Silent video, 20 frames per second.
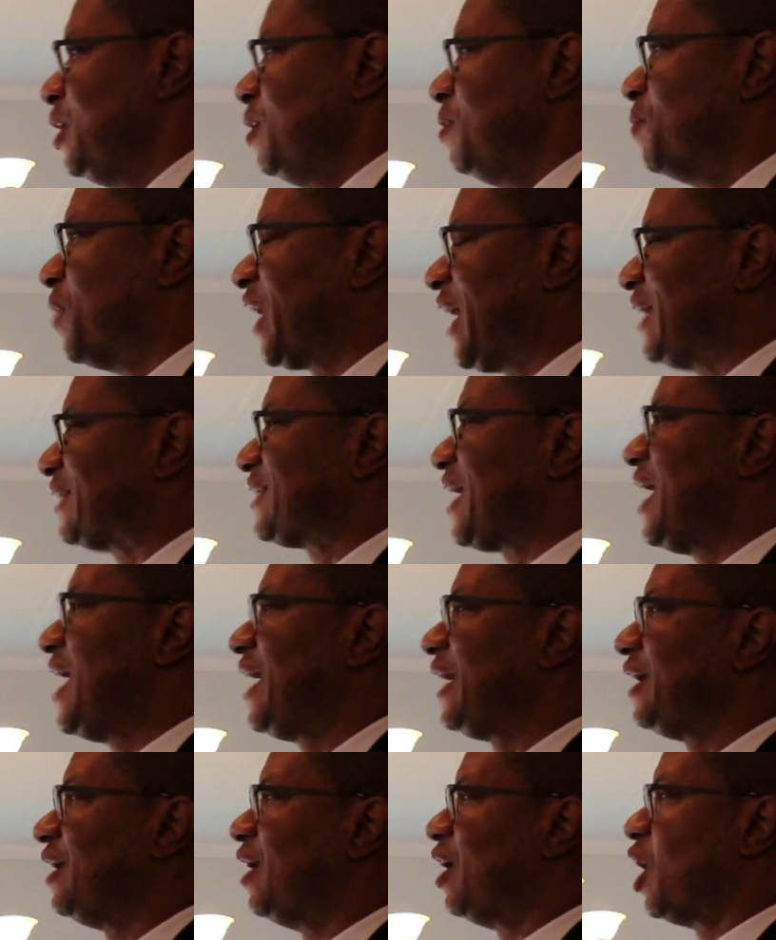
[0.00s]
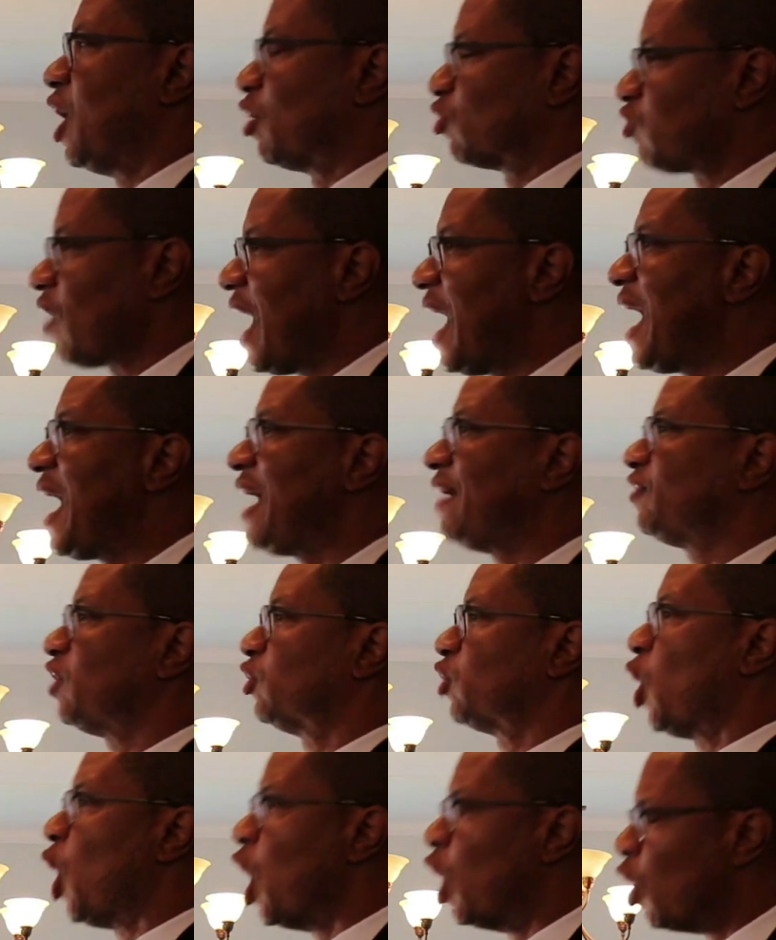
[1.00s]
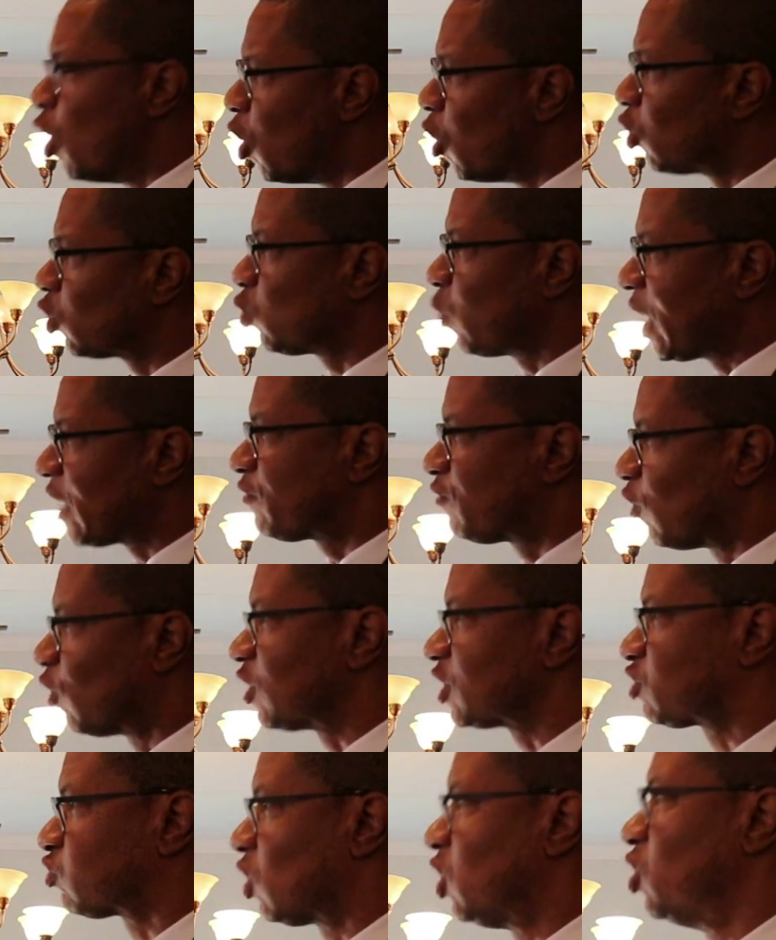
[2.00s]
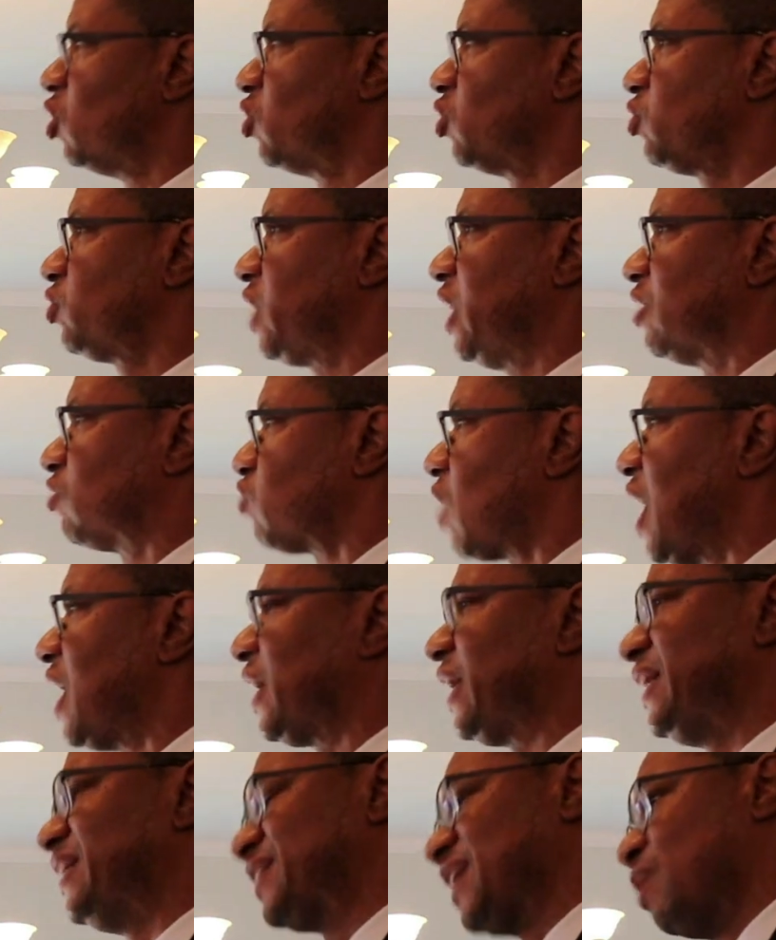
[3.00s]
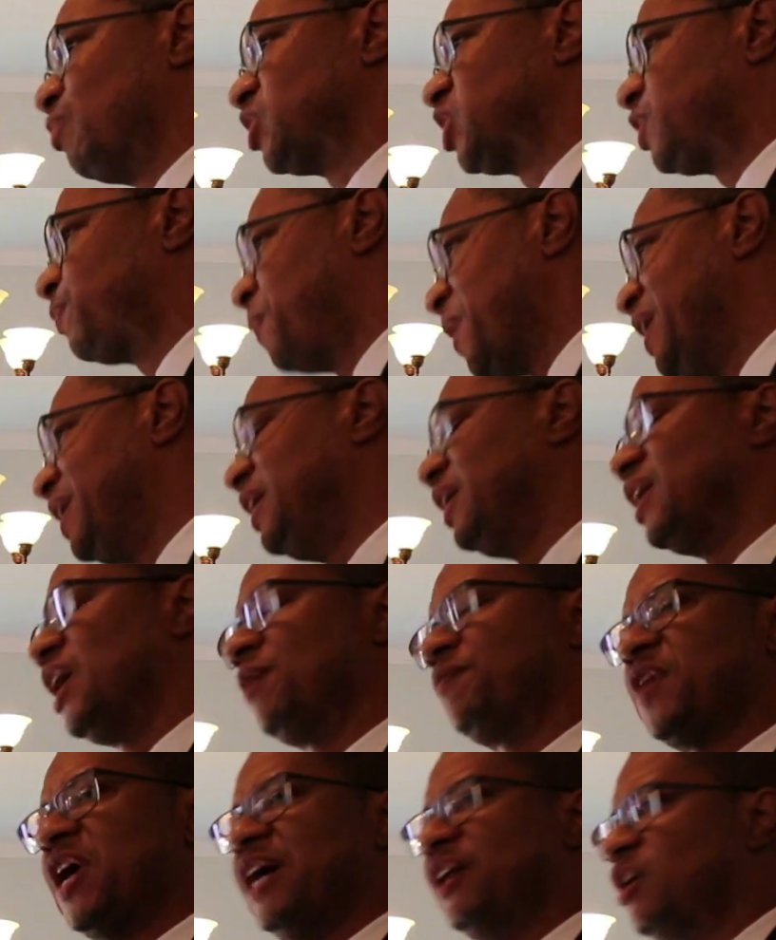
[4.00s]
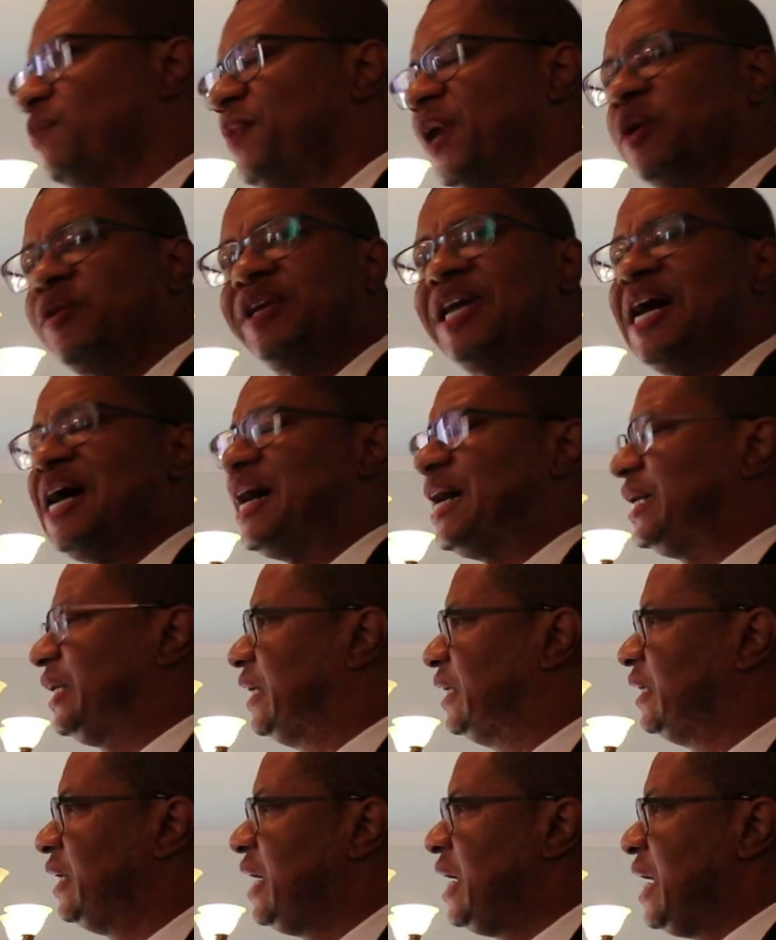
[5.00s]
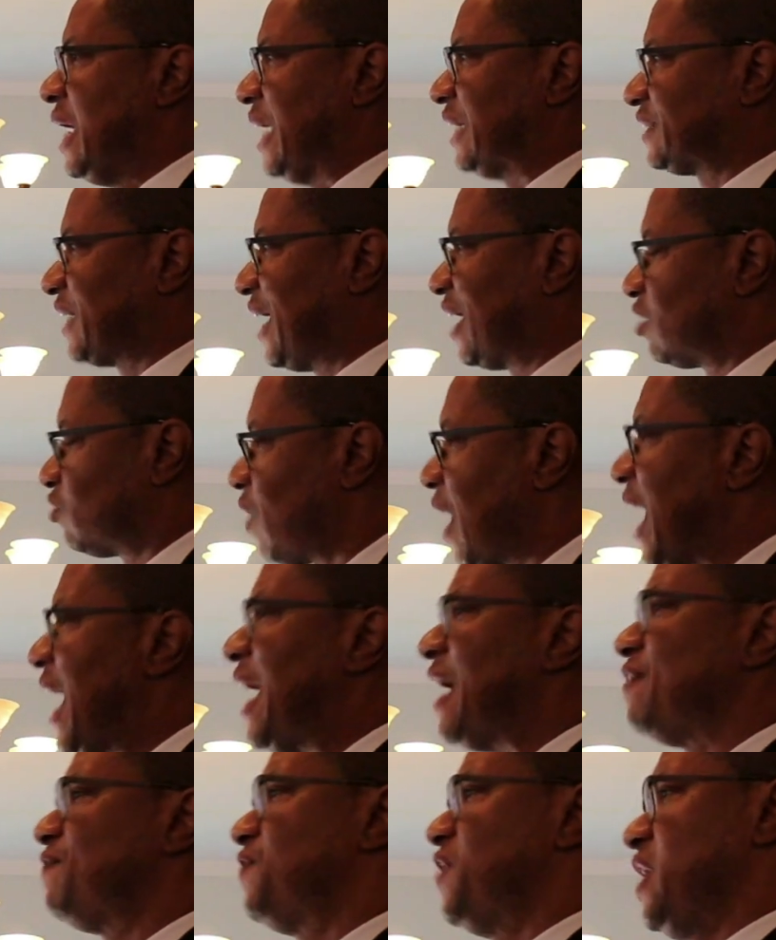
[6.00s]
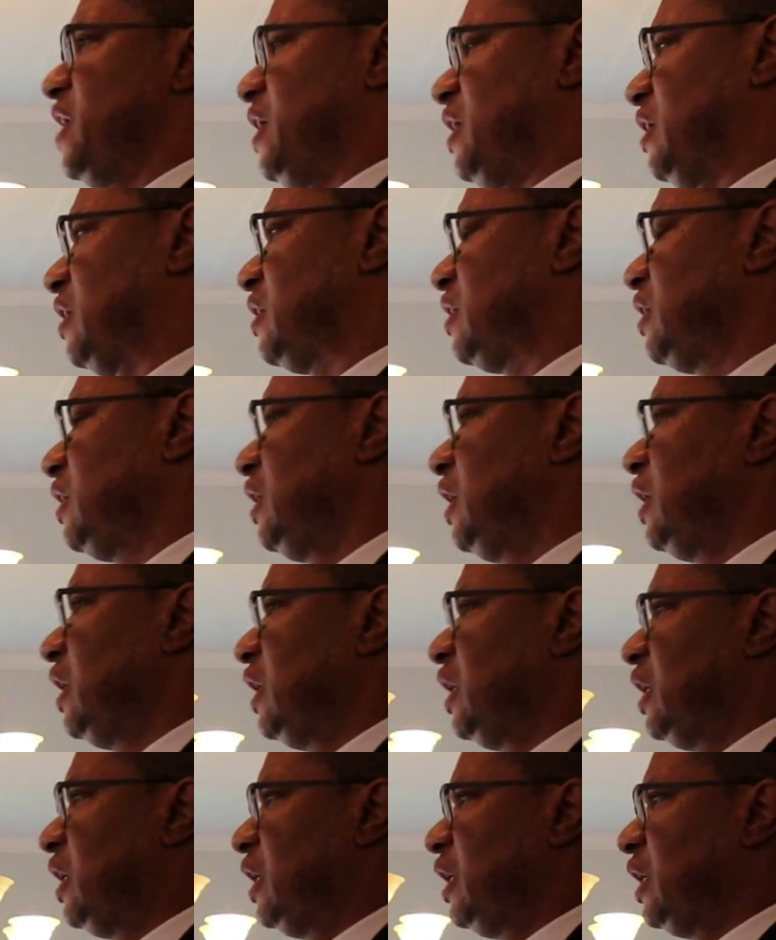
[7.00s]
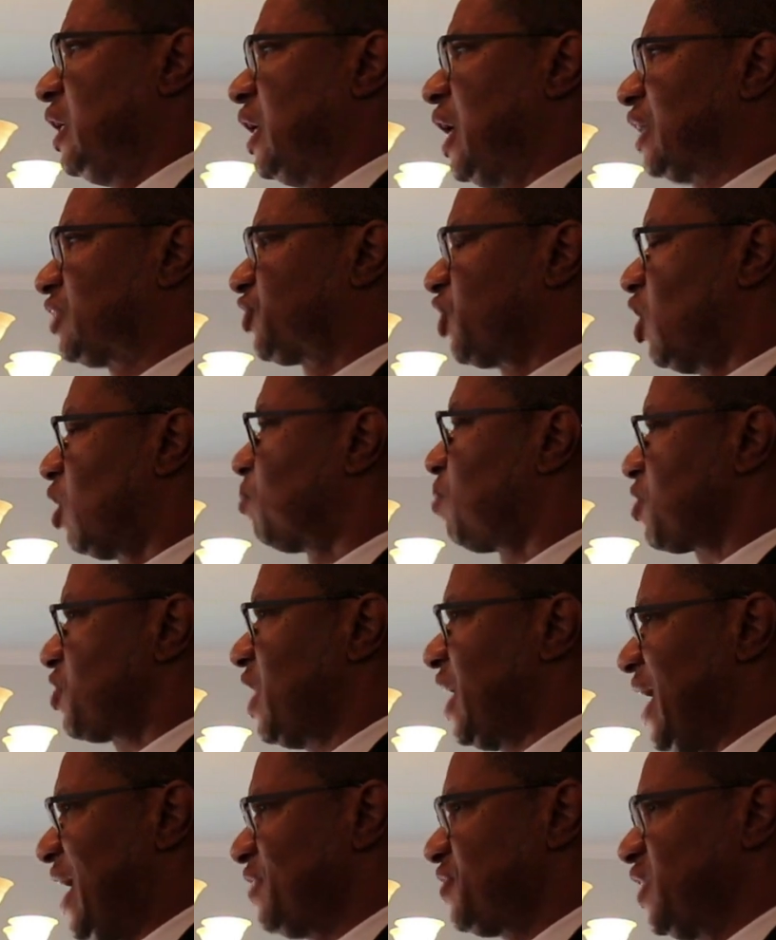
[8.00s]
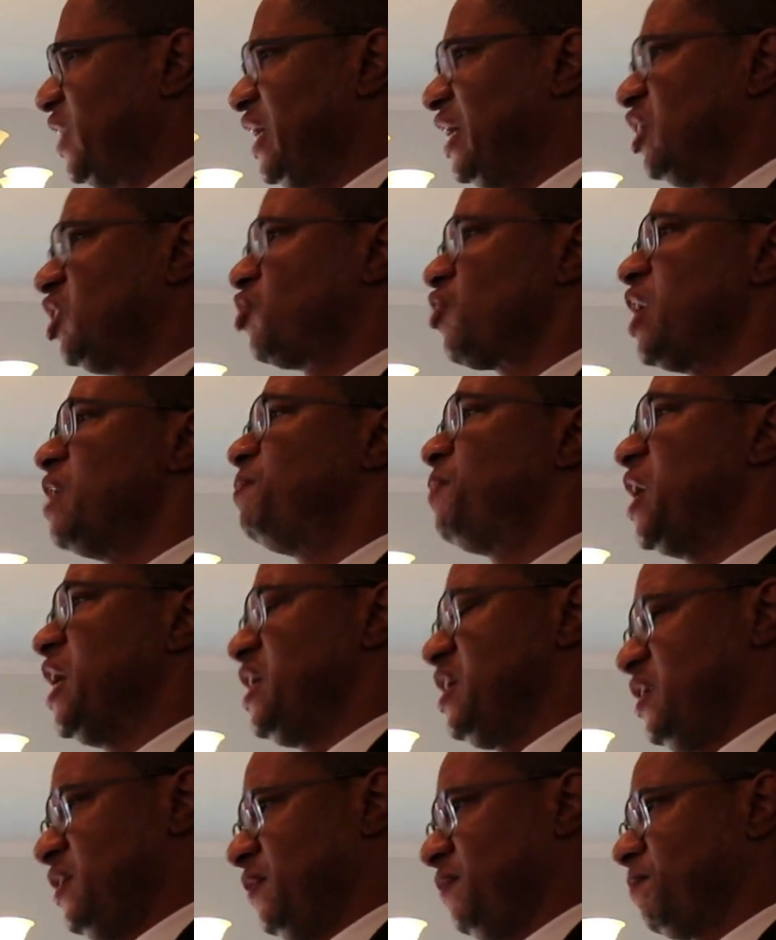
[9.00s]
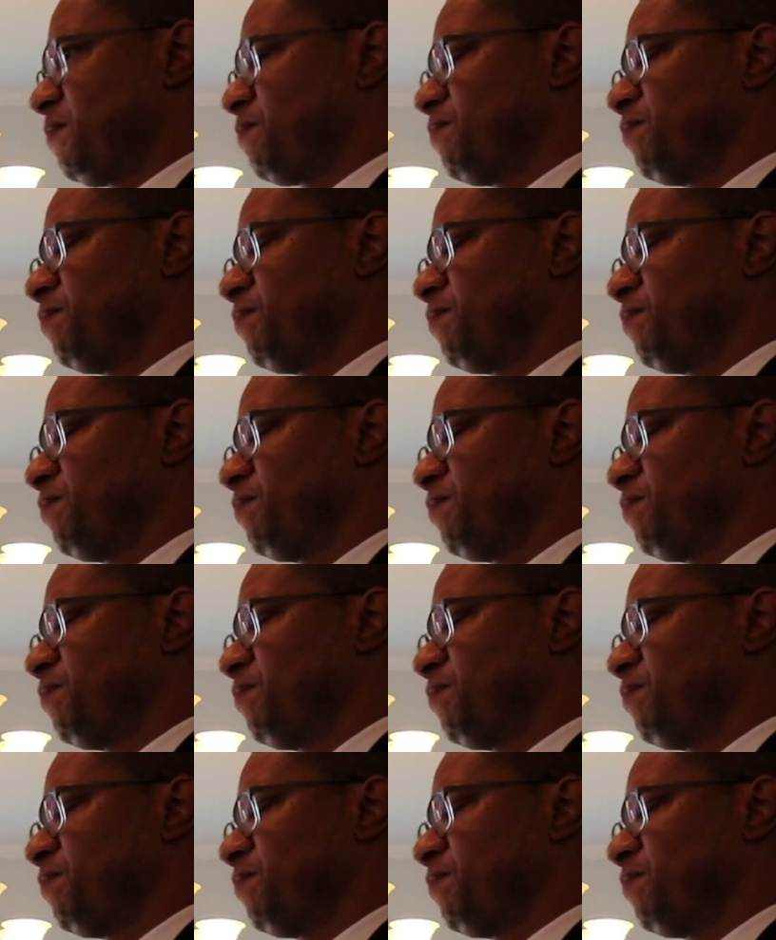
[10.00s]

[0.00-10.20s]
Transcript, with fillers: But as I uh, arrived on Old Wake Forest Road in Raleigh, as I was speeding up the inner belt line, and as I arrived there, I saw Brother Anthony in great pain.